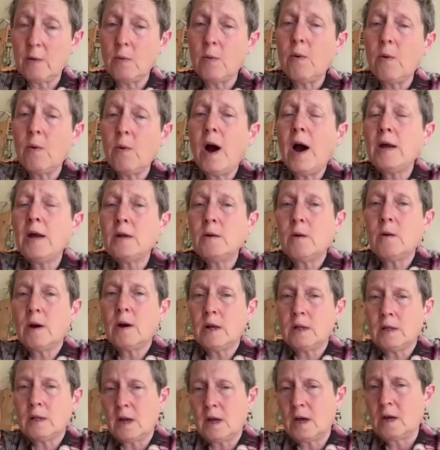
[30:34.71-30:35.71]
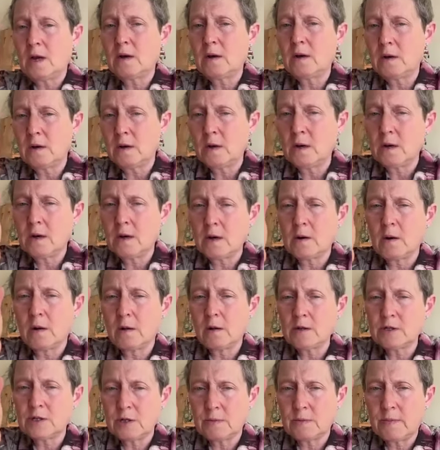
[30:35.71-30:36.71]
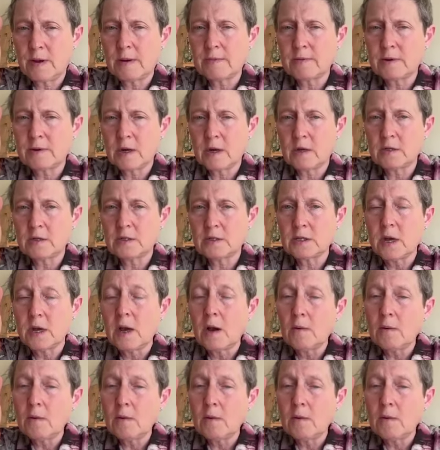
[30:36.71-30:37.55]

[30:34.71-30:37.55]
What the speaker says: Why do I like collagen peptides?